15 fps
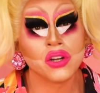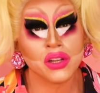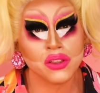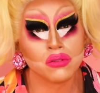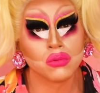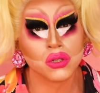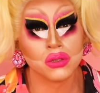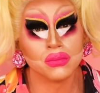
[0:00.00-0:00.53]
you're in
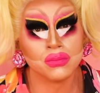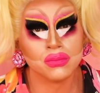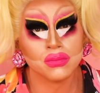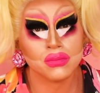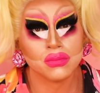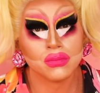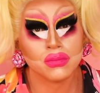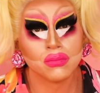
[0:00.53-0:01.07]
the room,
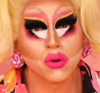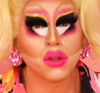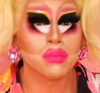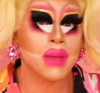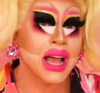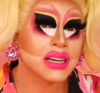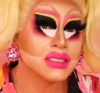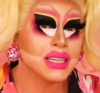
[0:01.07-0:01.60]
both
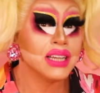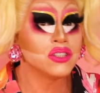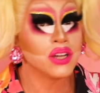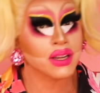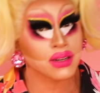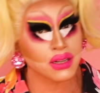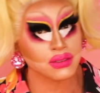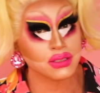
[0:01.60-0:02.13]
backstage
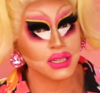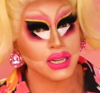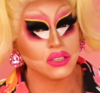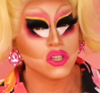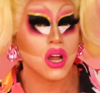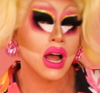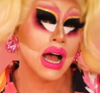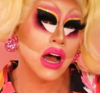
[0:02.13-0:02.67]
and on stage.